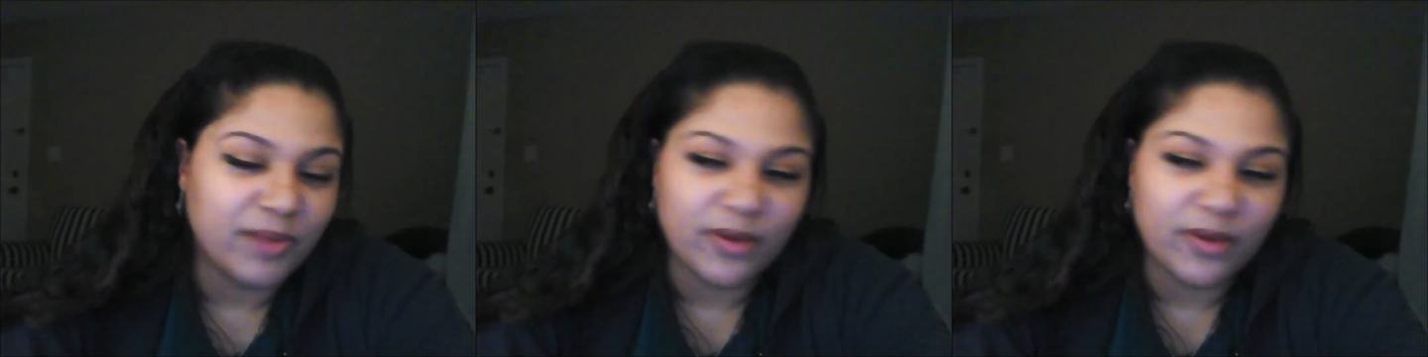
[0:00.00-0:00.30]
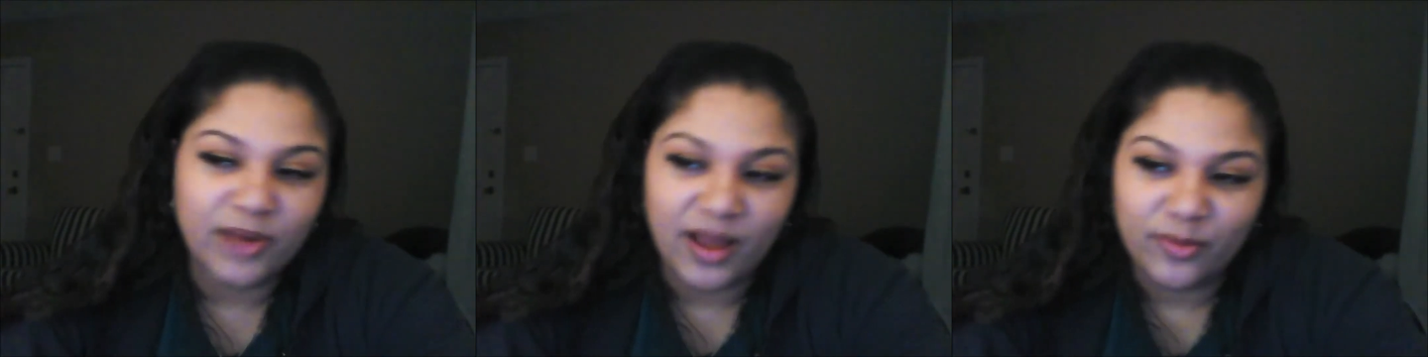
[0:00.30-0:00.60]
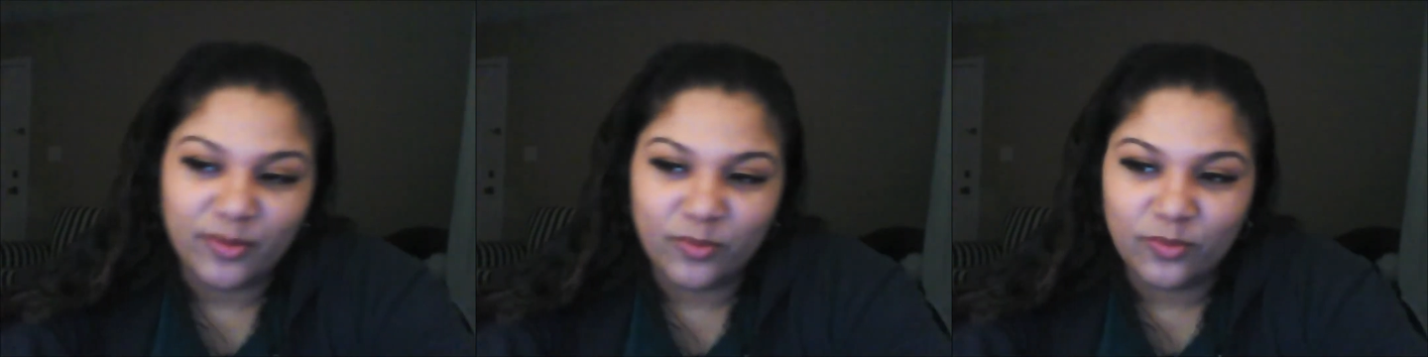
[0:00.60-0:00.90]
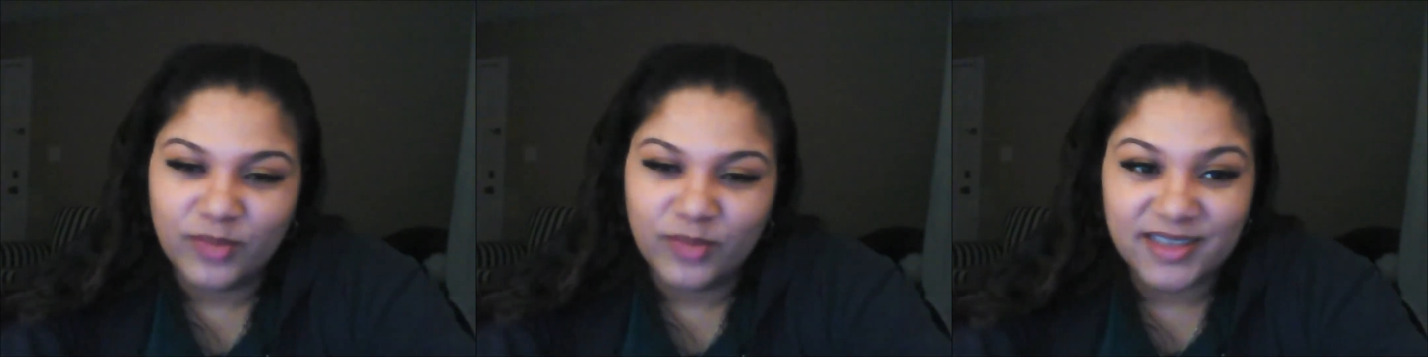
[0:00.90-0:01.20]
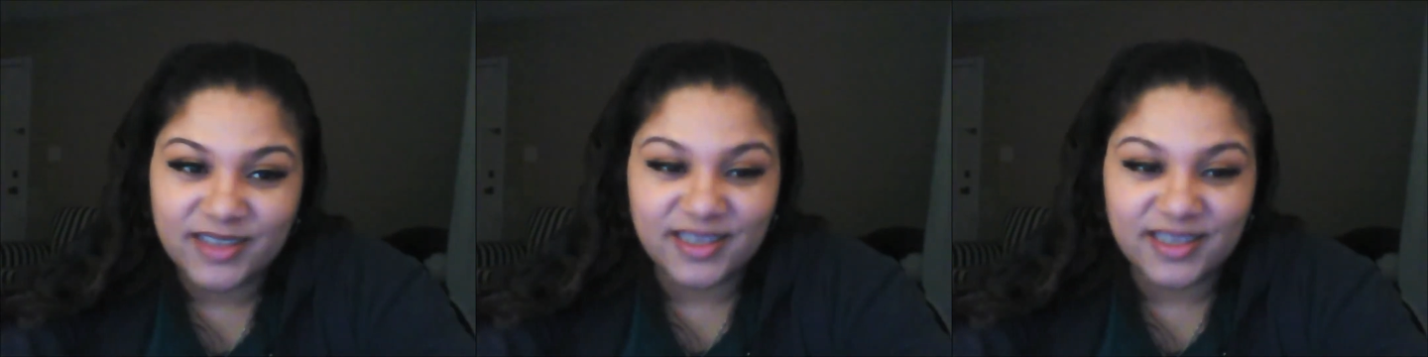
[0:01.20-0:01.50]
But when I
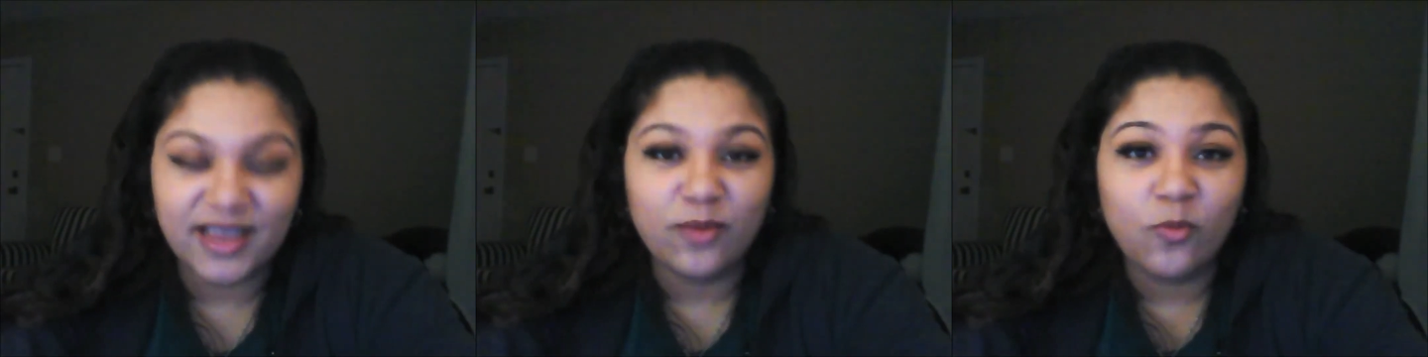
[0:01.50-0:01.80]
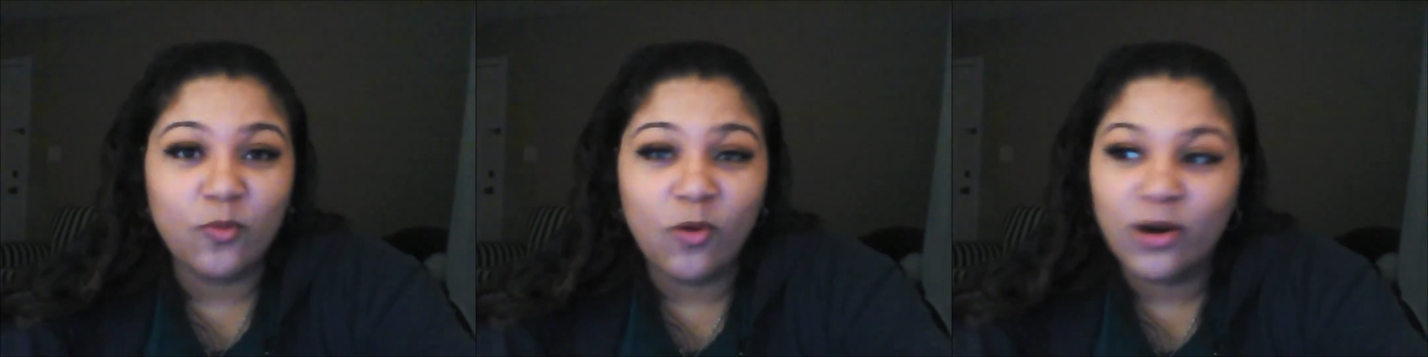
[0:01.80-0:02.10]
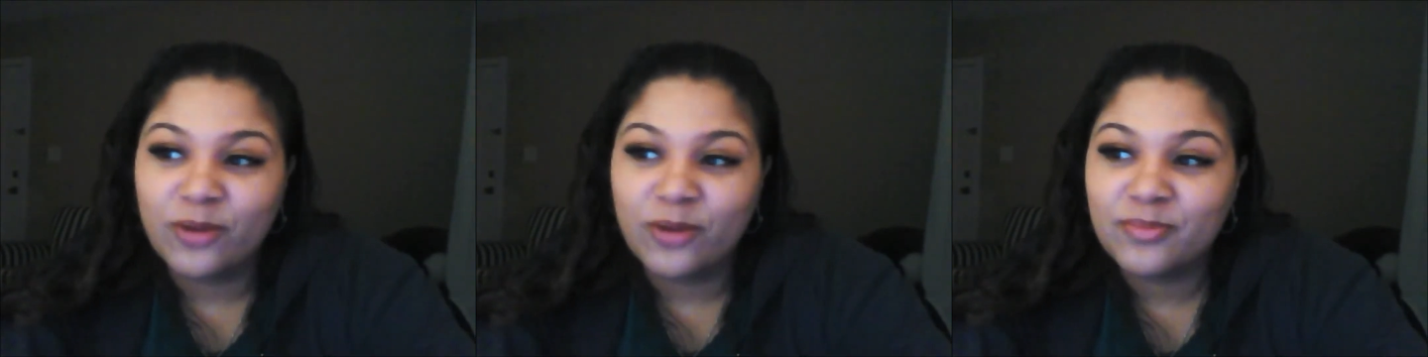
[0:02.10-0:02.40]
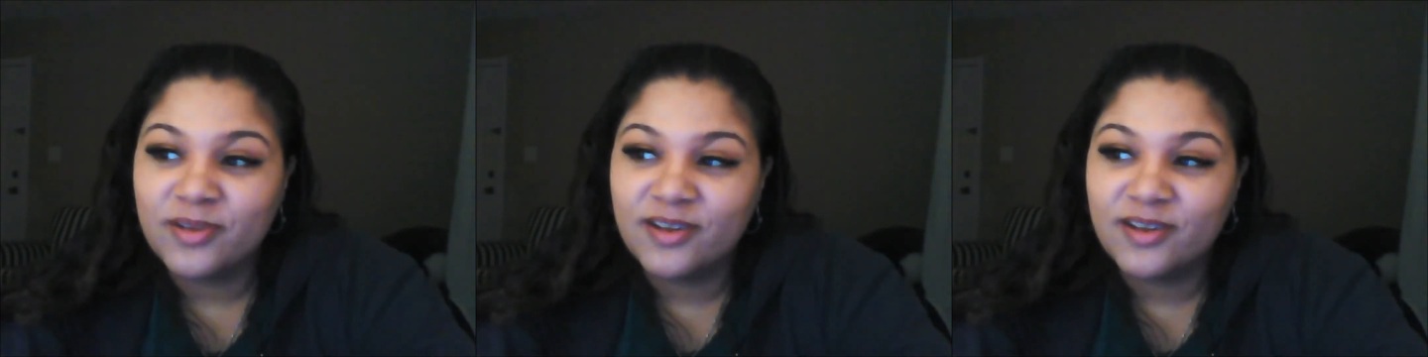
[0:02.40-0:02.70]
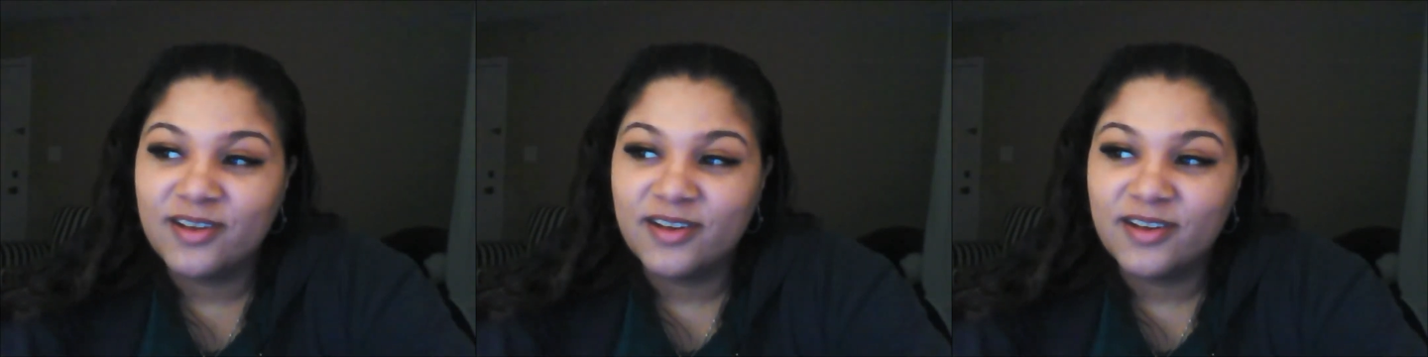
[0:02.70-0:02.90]
needed to get warm,